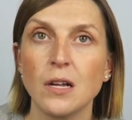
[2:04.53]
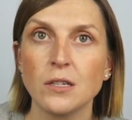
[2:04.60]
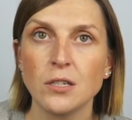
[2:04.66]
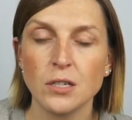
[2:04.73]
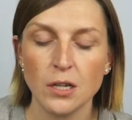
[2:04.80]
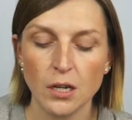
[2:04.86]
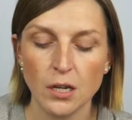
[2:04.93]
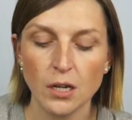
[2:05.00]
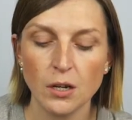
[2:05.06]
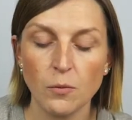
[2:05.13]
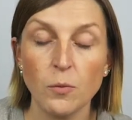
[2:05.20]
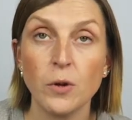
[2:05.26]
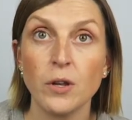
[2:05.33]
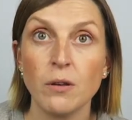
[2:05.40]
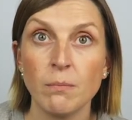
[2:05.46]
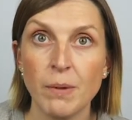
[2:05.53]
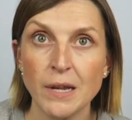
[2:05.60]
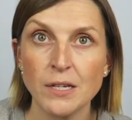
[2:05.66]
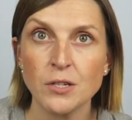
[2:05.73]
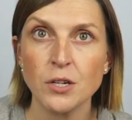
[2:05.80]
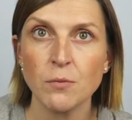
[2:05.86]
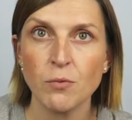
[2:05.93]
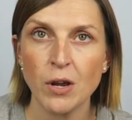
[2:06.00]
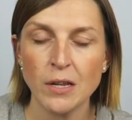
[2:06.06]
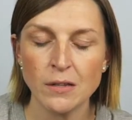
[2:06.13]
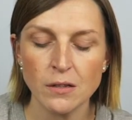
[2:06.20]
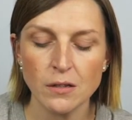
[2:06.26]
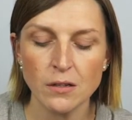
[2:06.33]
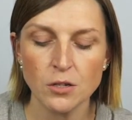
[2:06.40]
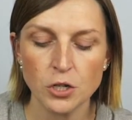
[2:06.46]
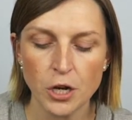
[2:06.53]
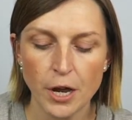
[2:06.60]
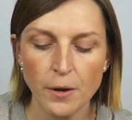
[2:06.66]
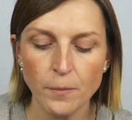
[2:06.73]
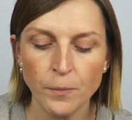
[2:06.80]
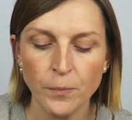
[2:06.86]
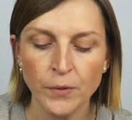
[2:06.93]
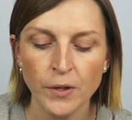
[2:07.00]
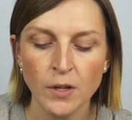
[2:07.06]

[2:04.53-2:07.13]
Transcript: actually won Best New Brand at the show.